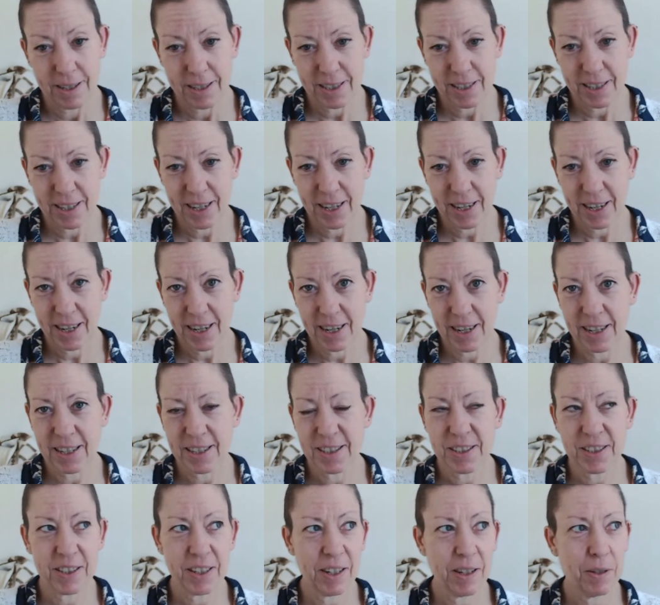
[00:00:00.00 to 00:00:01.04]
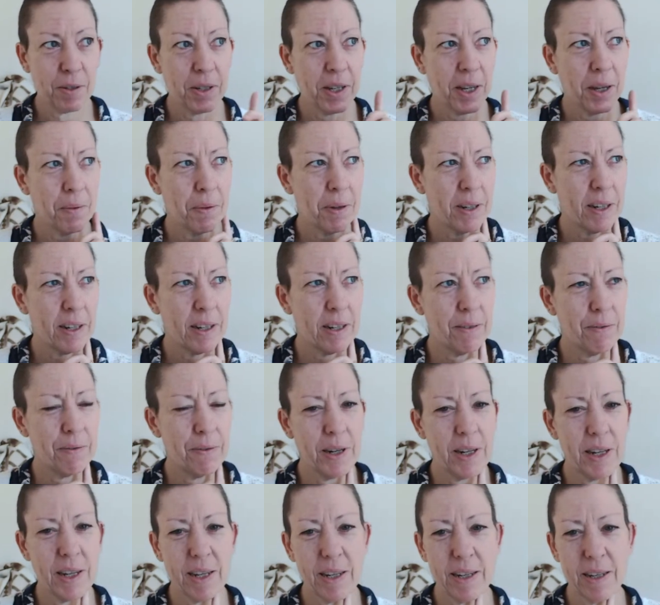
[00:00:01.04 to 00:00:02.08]
Yeah, so yeah, we had a
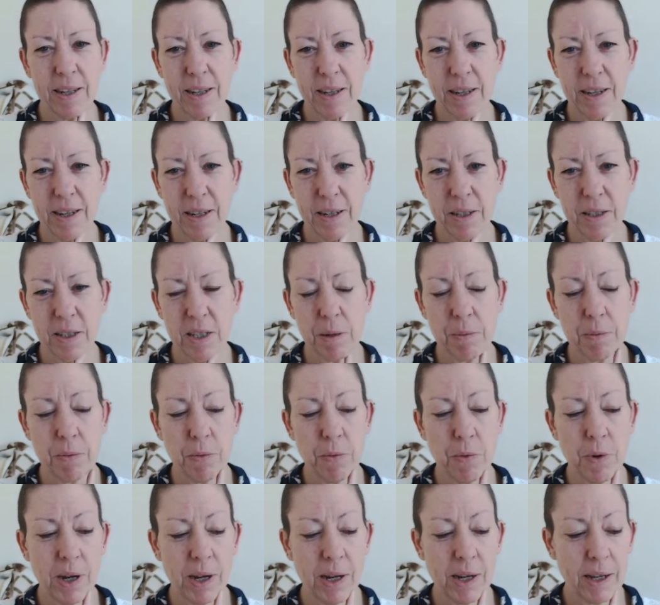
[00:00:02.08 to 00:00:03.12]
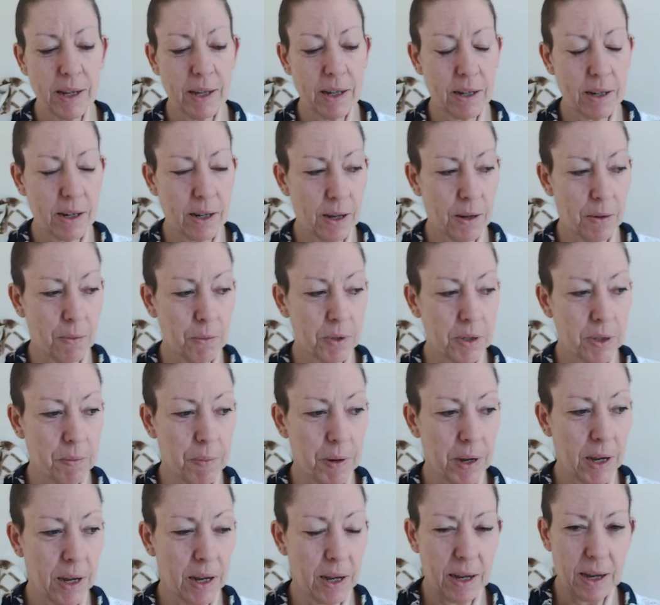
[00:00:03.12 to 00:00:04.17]
lovely time away. It was a
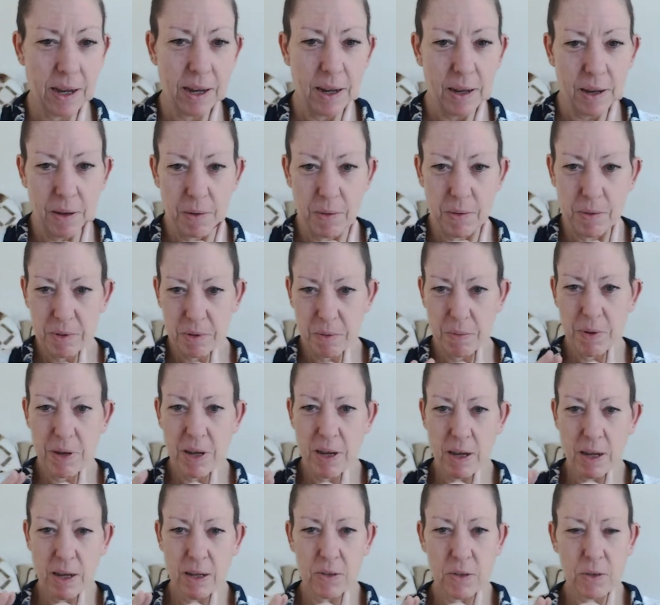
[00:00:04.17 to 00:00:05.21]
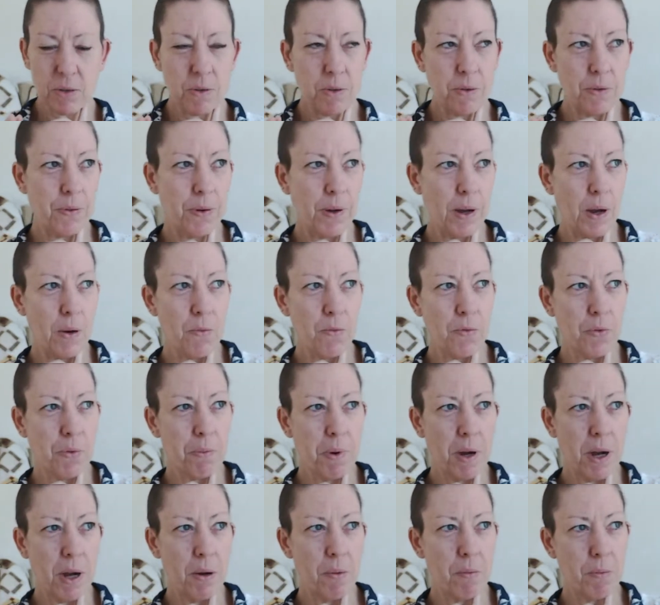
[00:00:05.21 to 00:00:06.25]
bit sort of home from
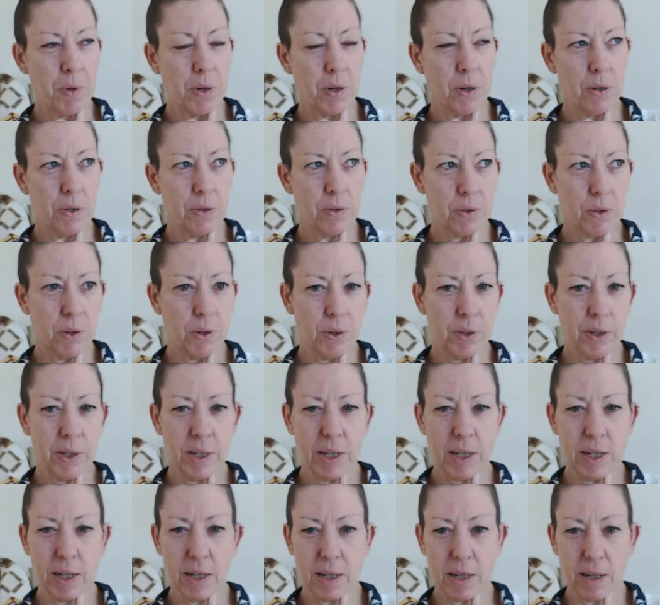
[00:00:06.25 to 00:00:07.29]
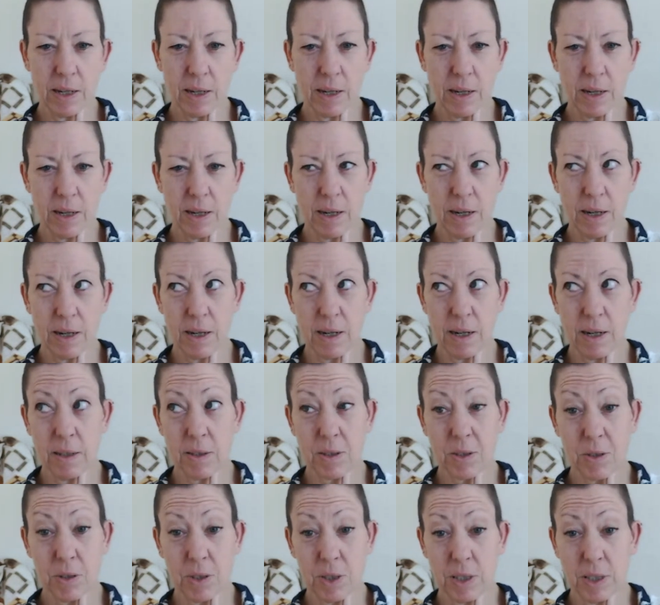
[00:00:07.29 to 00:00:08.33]
home, because Connie has
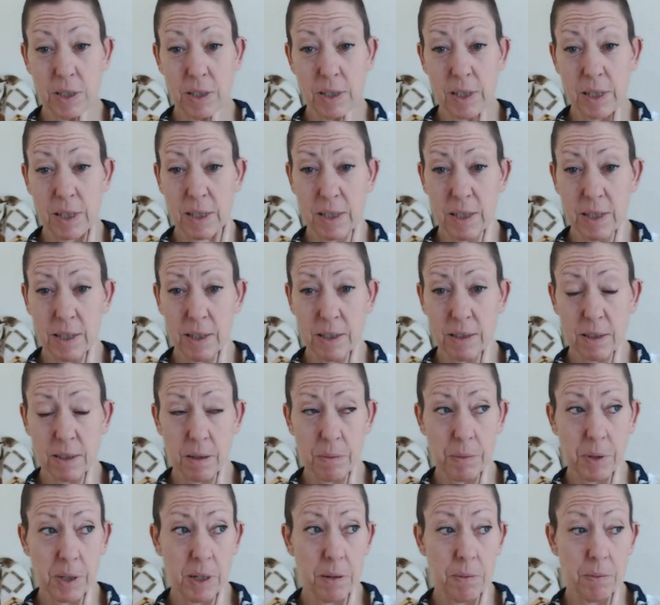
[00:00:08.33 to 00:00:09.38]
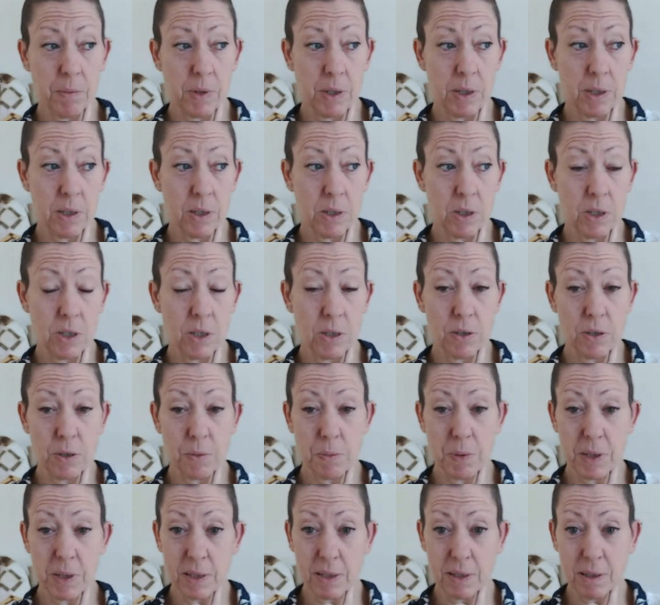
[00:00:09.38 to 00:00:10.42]
got GCSEs coming up and she's just
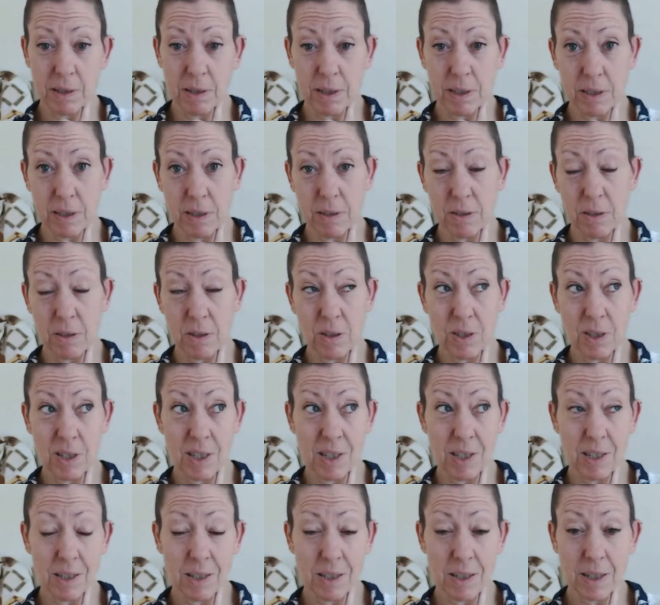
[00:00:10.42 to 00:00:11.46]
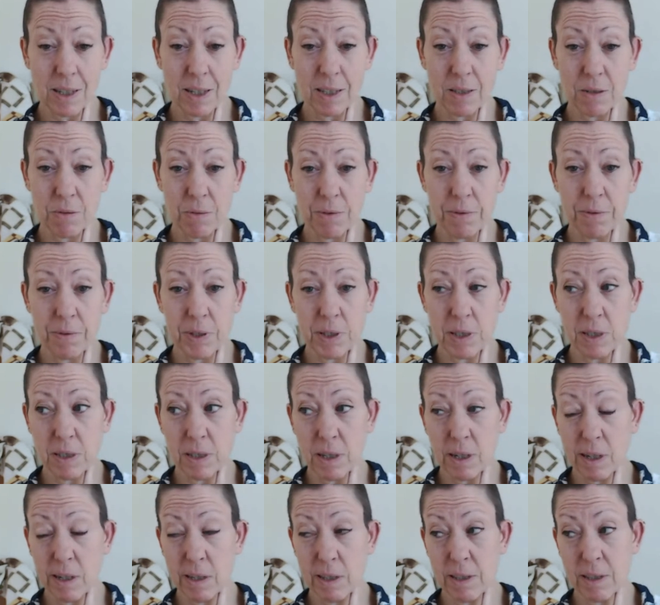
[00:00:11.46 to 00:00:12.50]
been to Iceland, so she needs to get some revision
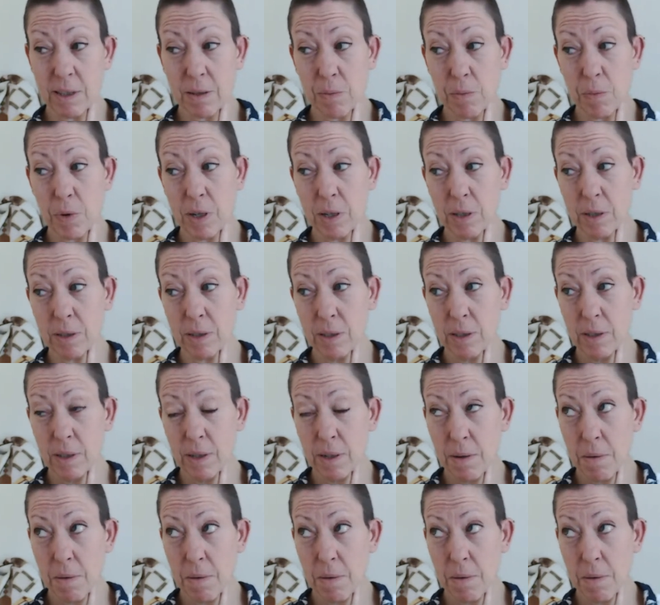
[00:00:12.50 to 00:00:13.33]
done. I said, well,